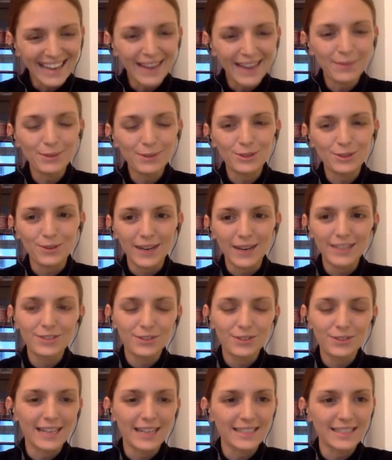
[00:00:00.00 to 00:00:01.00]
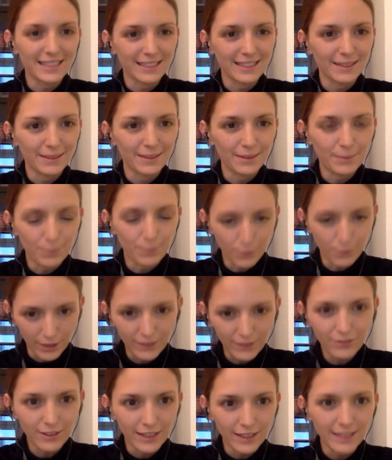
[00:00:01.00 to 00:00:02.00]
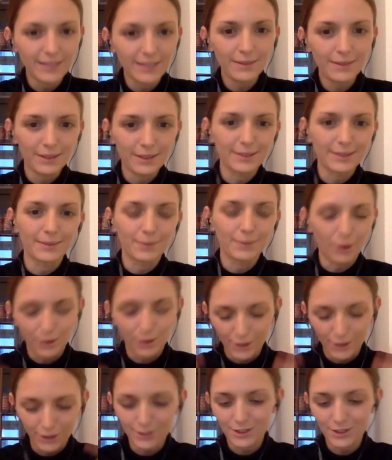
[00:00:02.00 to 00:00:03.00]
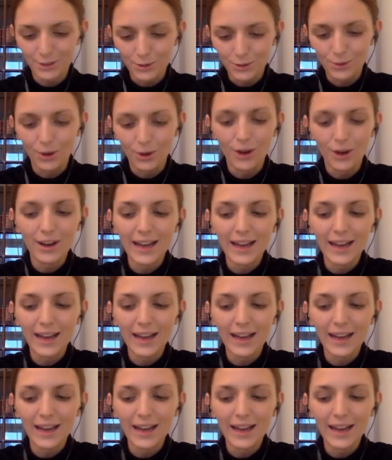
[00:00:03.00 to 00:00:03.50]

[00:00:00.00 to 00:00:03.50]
will try to answer briefly or not too long.